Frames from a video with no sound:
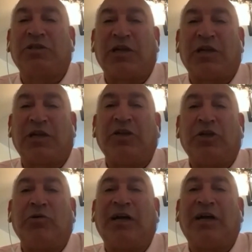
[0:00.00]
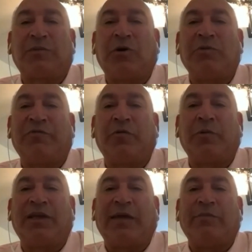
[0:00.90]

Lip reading: And I think you and I spoke before we came